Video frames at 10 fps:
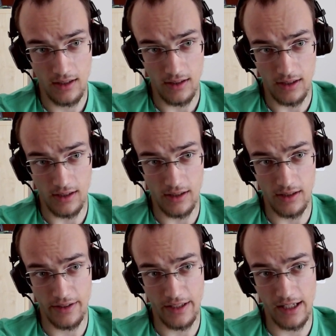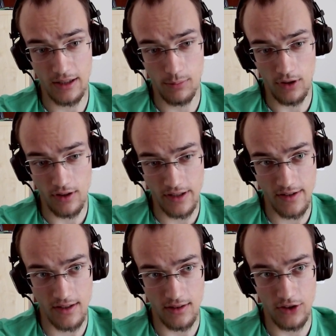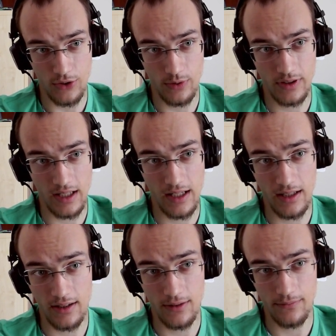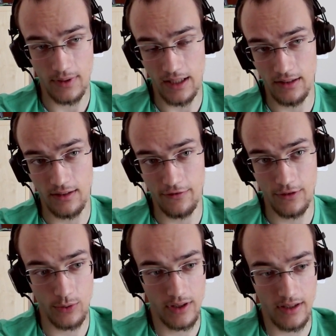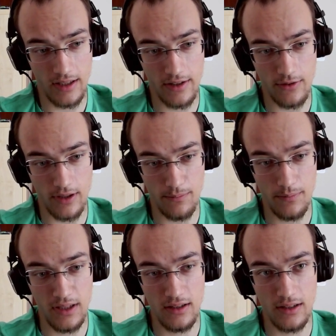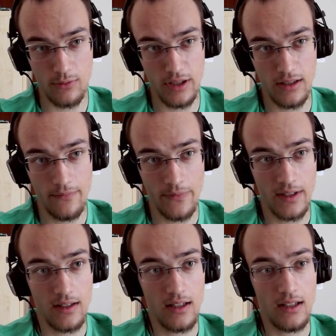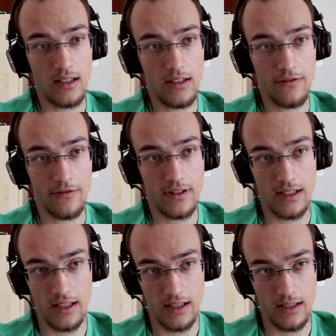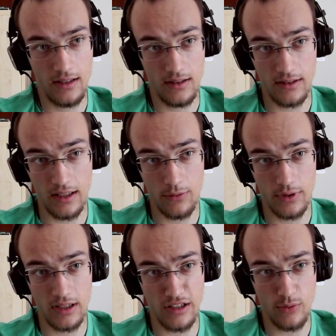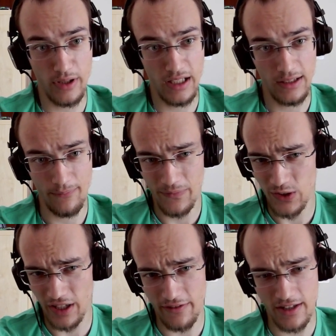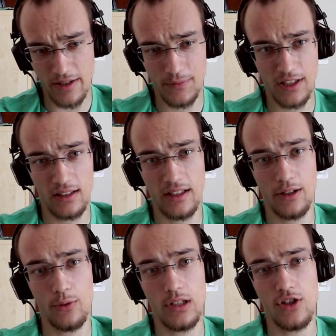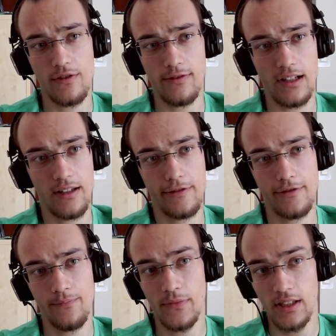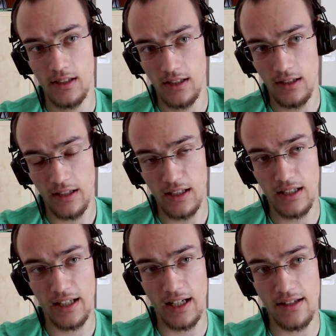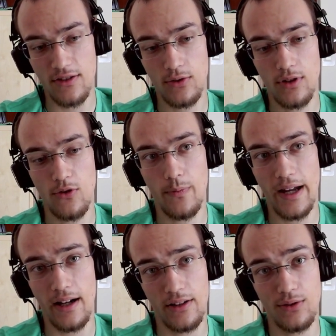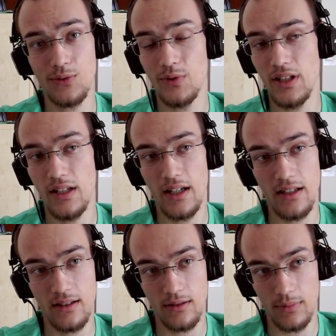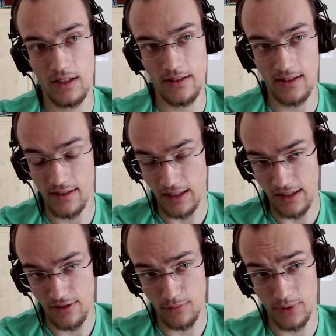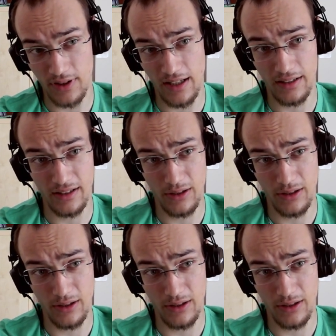Knight blocks, you take, and if queen takes, you can pin the queen. If they take with the queen, you have something like queen g5. King has to go back to e8 because it has to protect the